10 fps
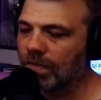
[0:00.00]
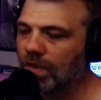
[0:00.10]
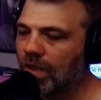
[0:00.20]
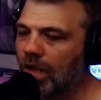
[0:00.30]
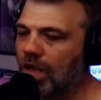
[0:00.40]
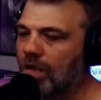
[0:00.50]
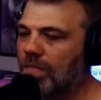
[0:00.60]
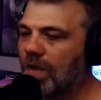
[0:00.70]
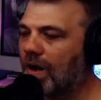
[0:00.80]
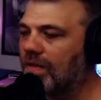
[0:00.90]

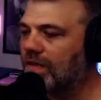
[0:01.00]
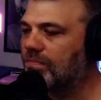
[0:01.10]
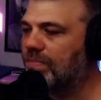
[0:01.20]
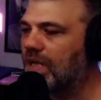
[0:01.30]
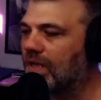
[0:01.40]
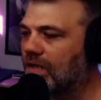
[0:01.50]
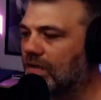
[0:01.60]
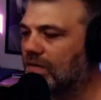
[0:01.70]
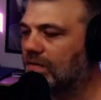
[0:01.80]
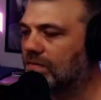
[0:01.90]
Probably the beak.
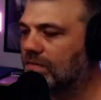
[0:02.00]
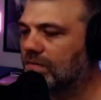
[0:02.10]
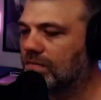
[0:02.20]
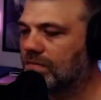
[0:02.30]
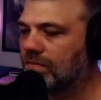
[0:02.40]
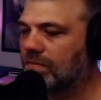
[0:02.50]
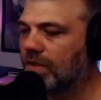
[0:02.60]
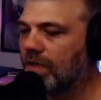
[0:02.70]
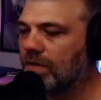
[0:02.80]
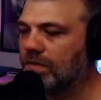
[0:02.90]
You
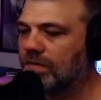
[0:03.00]
know,